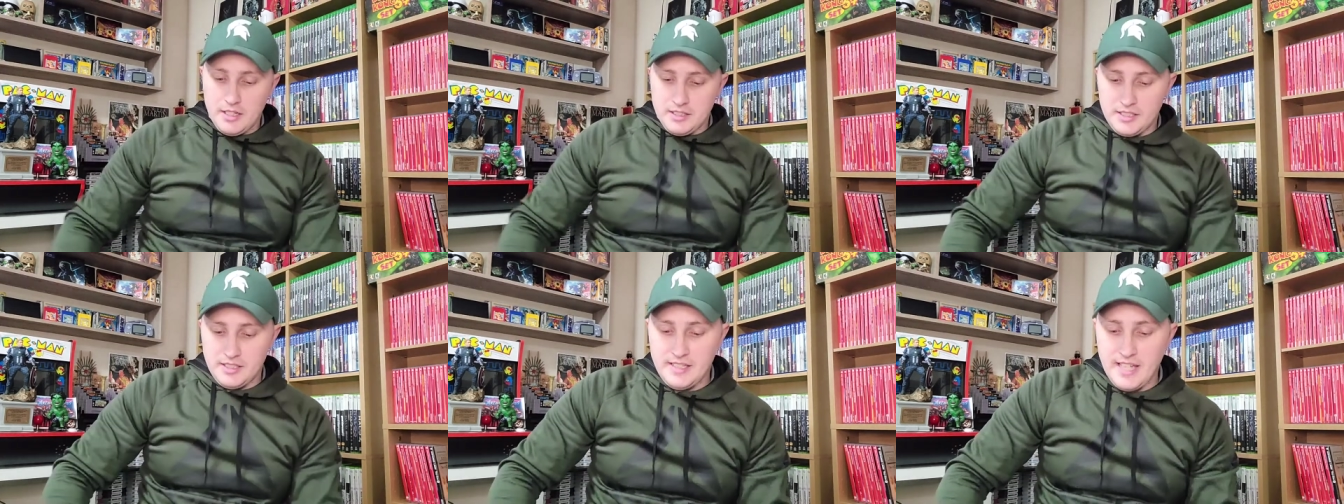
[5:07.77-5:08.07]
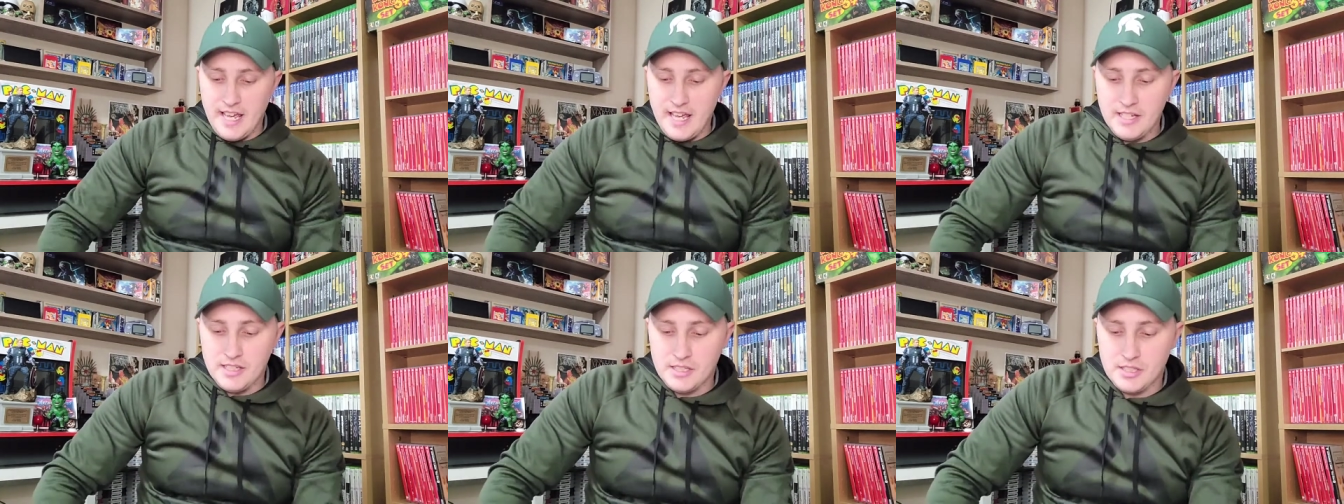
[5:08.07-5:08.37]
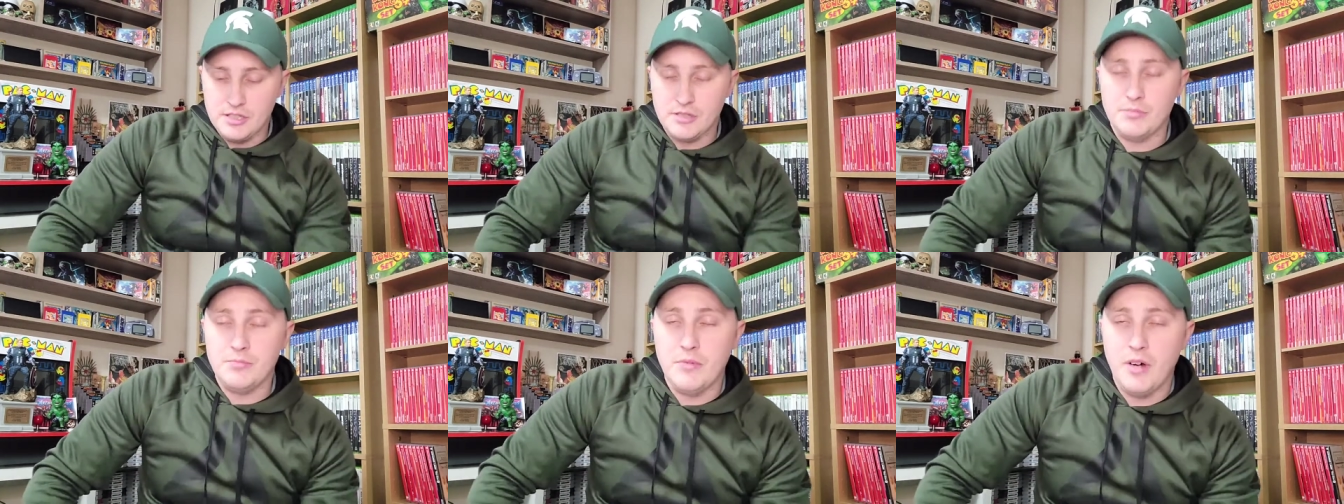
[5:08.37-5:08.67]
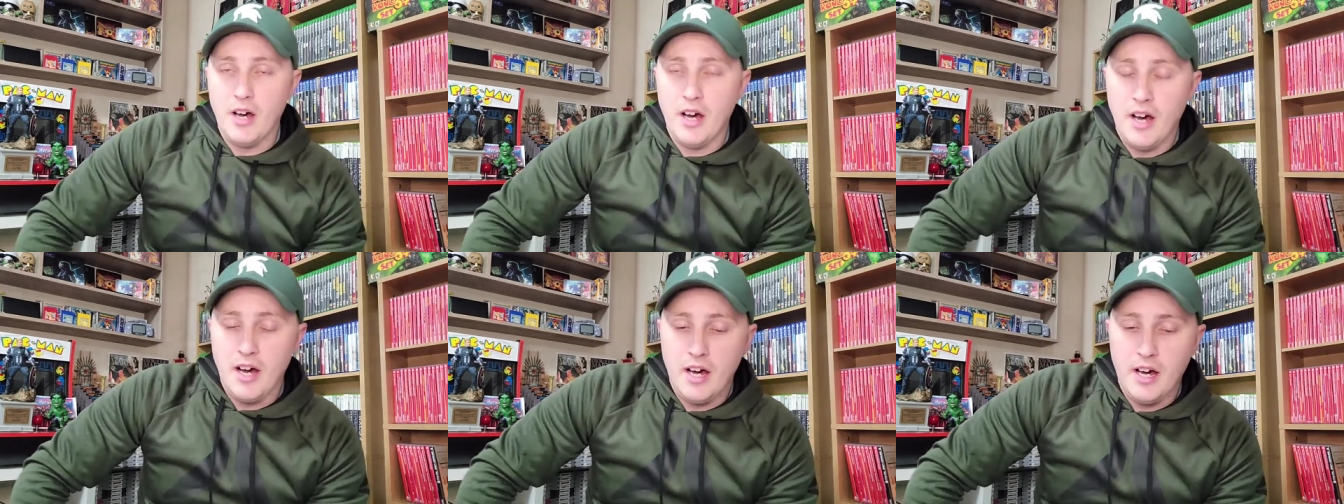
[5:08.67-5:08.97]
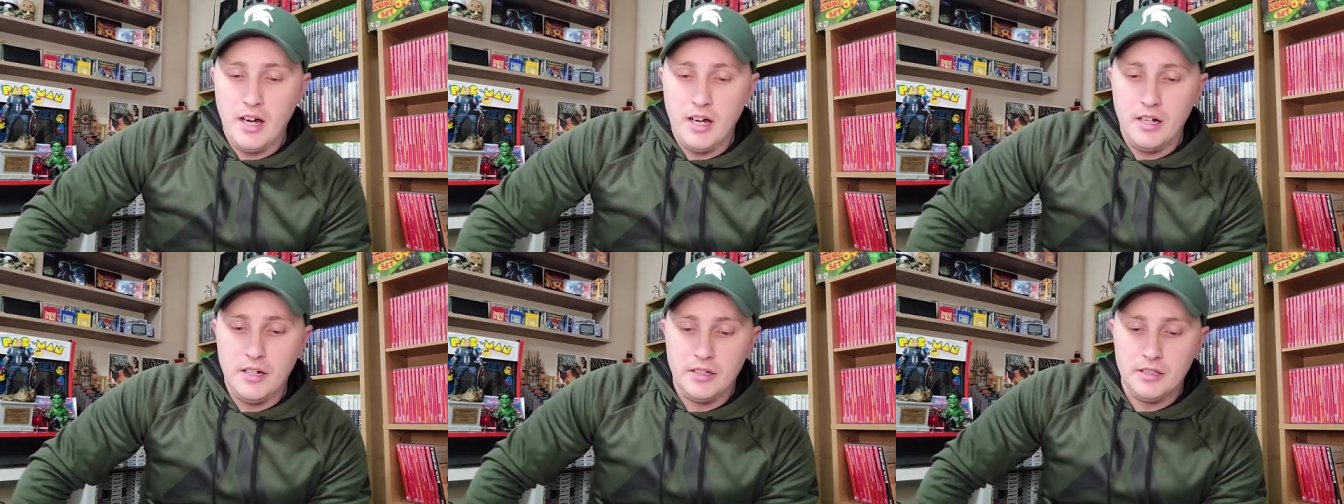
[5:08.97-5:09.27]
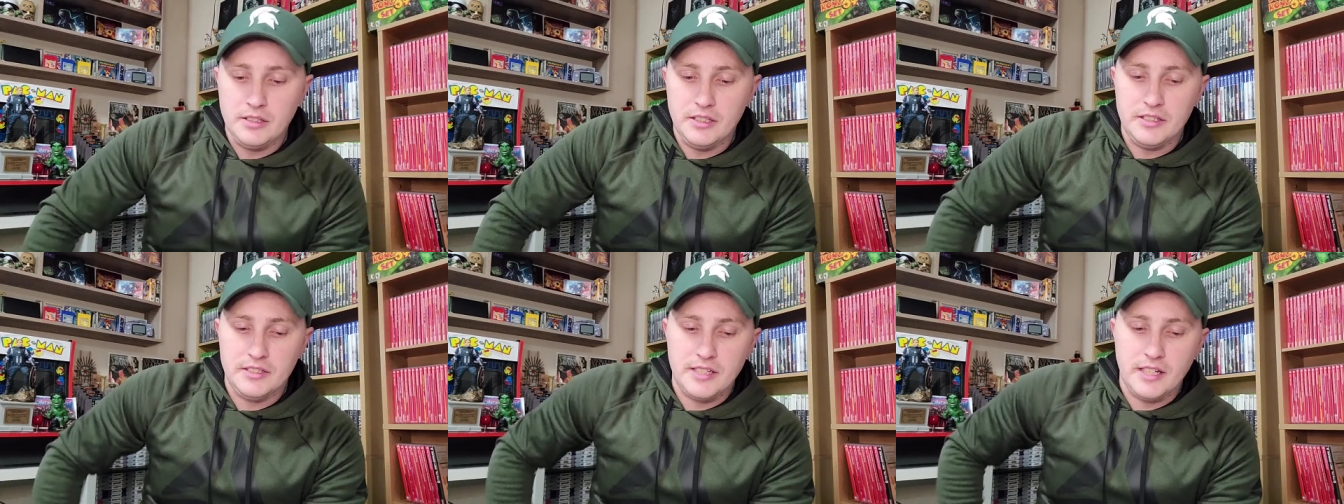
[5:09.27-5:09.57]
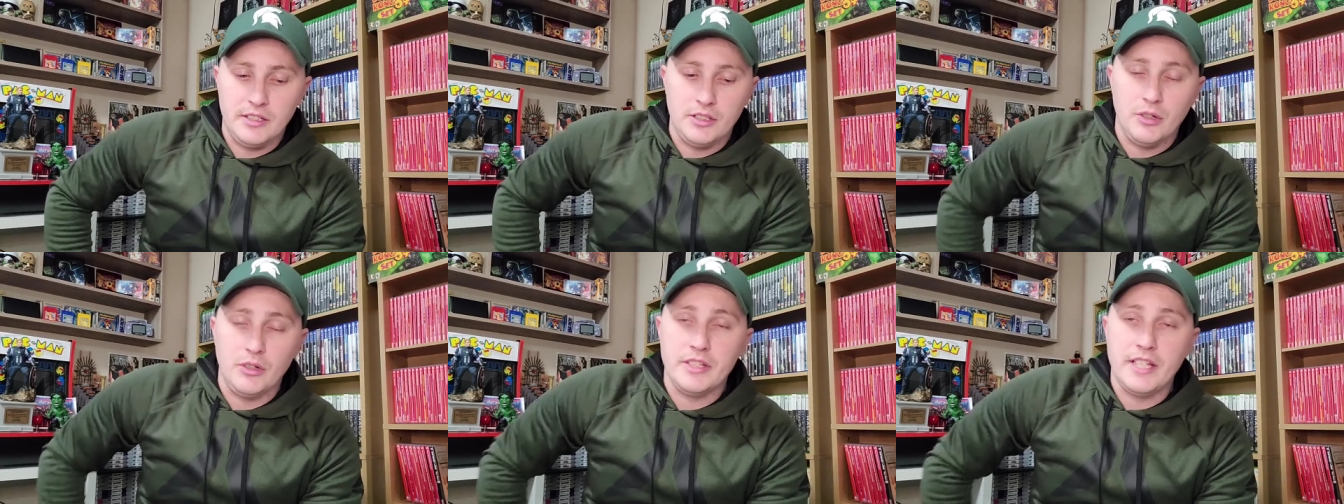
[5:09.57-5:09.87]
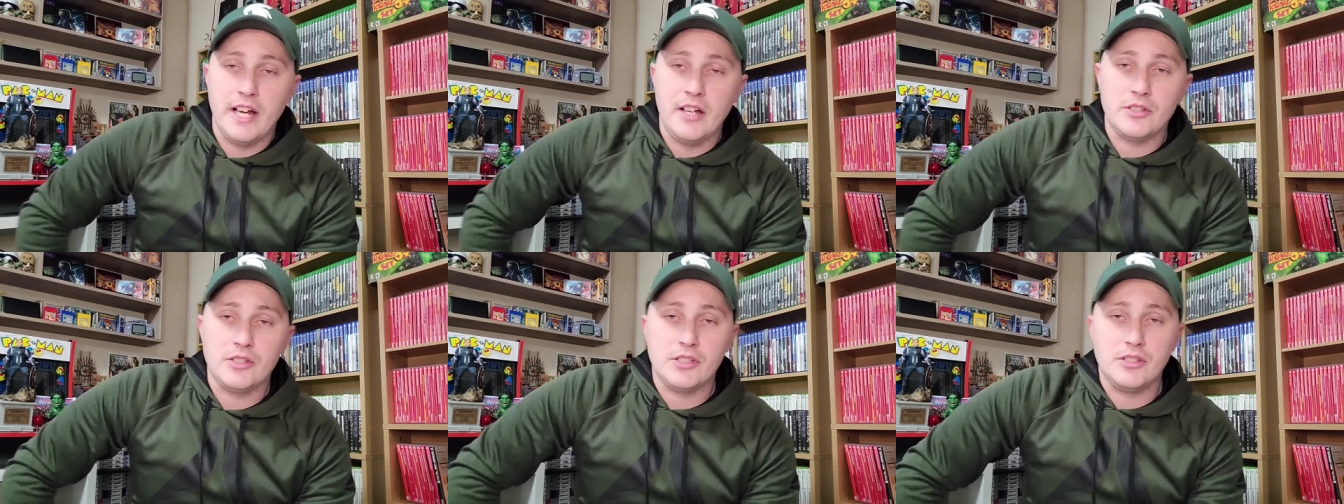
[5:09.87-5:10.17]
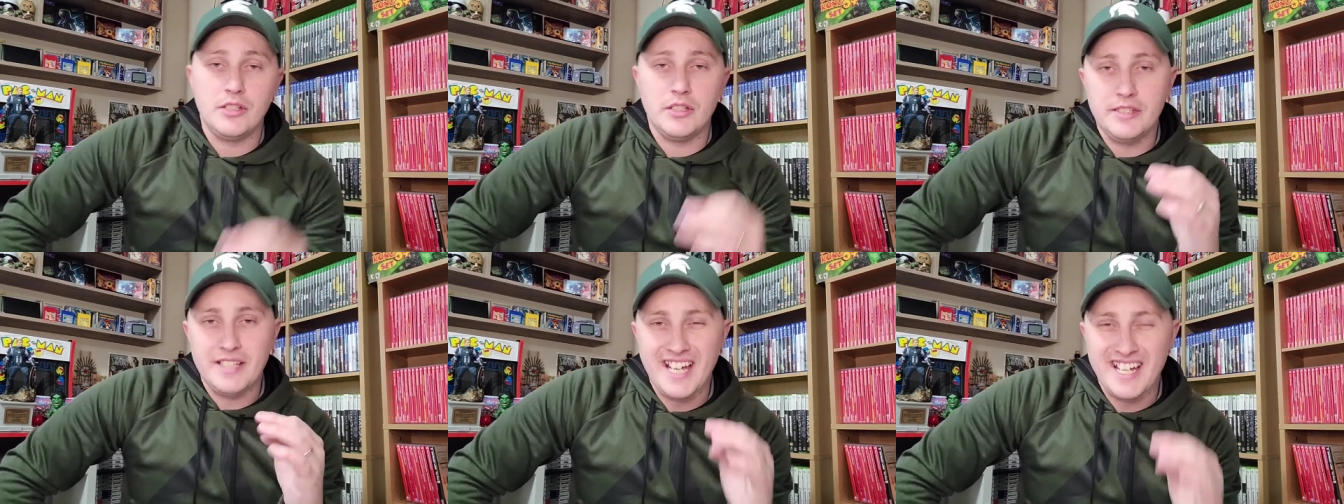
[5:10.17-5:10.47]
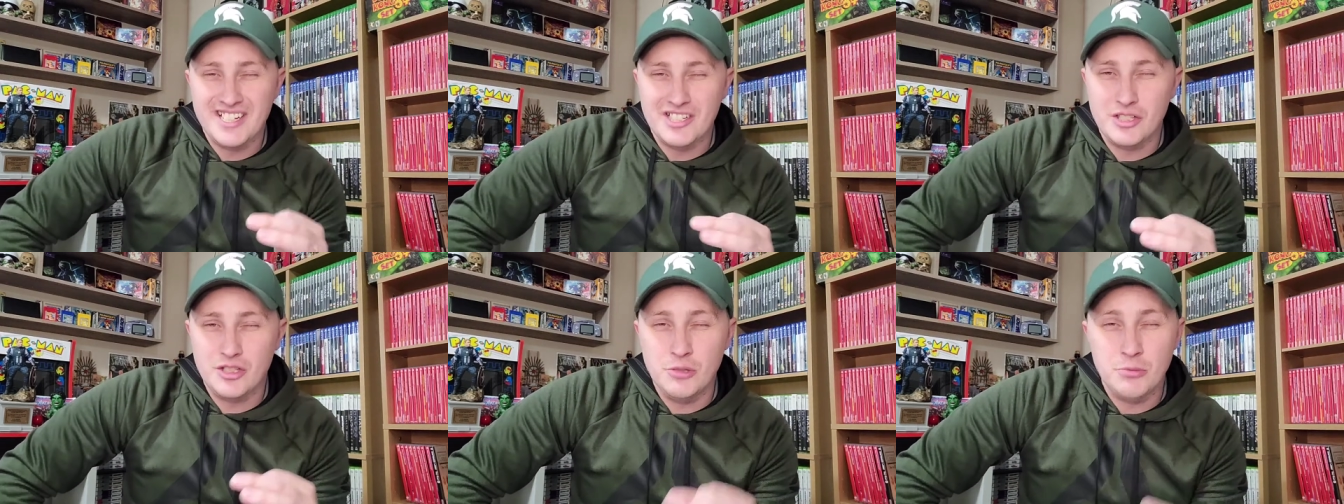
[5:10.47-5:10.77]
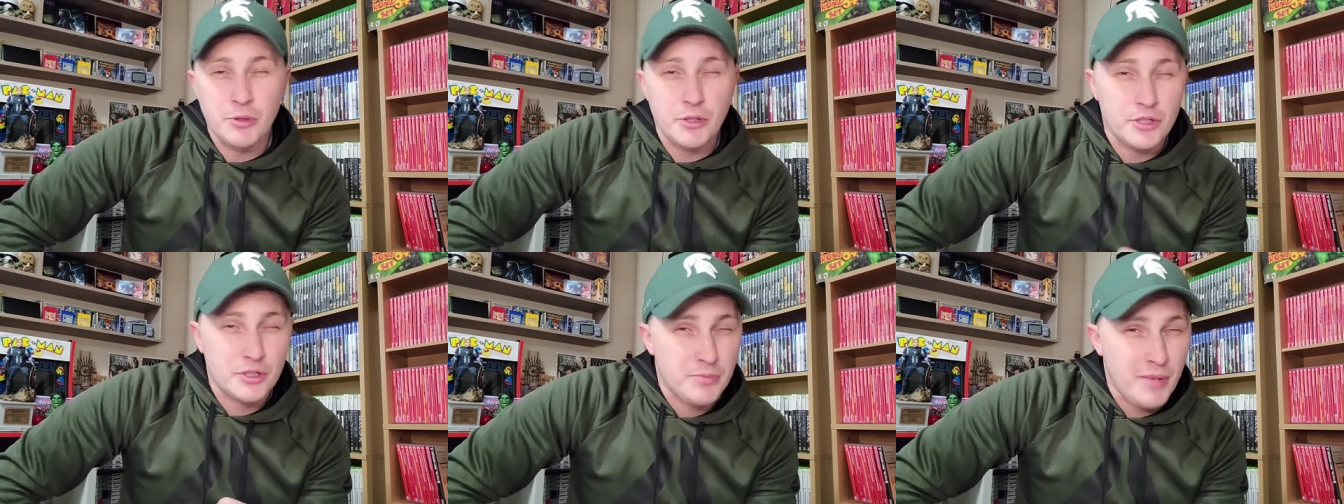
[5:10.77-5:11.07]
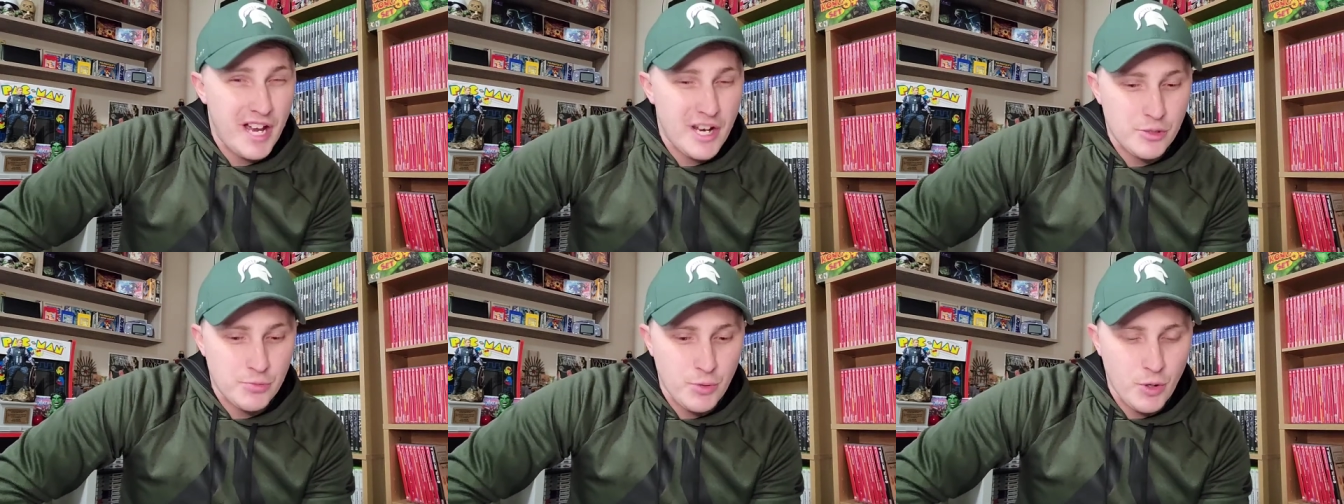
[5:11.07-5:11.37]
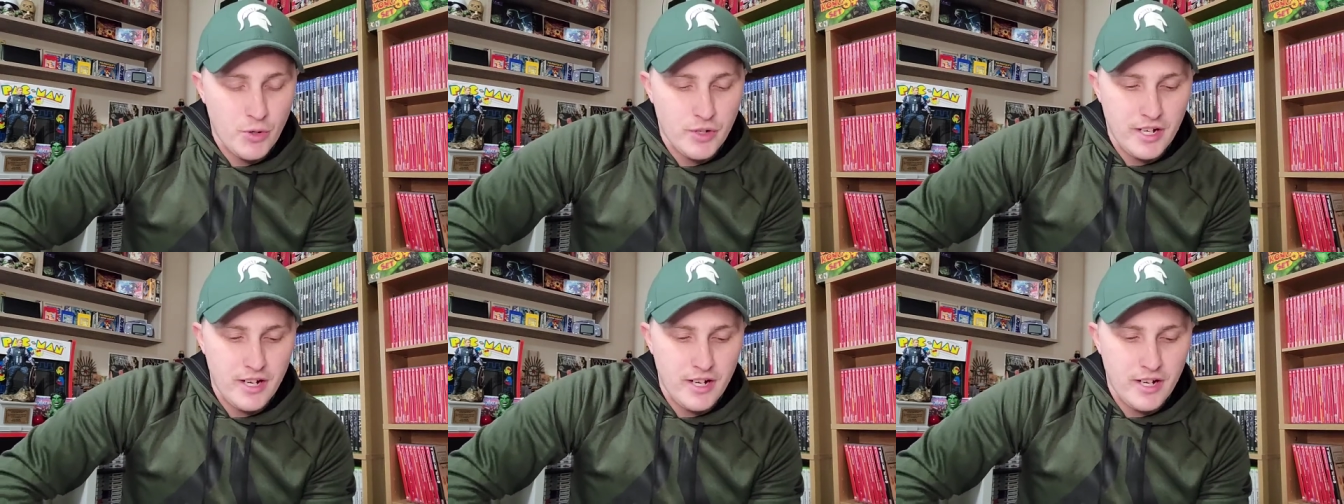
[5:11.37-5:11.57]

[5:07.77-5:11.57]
today's Nintendo announced the next Super Smash Bros.